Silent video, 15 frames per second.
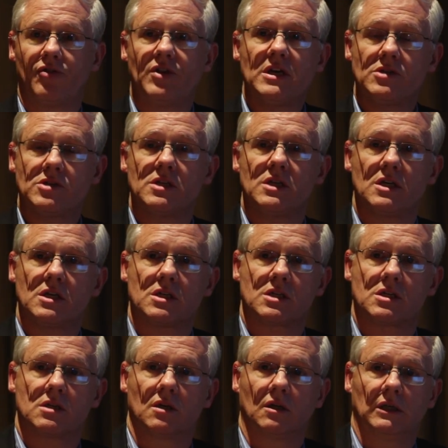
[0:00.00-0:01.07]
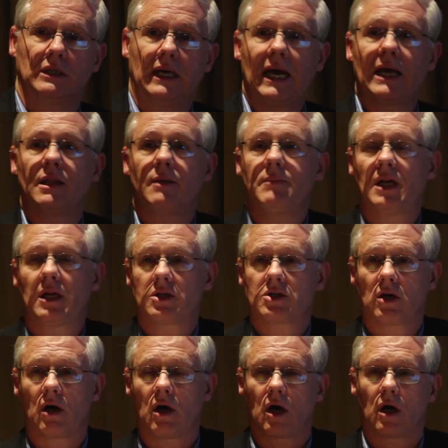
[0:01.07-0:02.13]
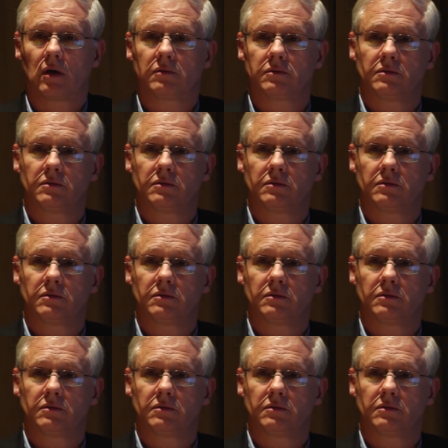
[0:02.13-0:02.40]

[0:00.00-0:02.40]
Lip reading: Theseus and the Minotaur.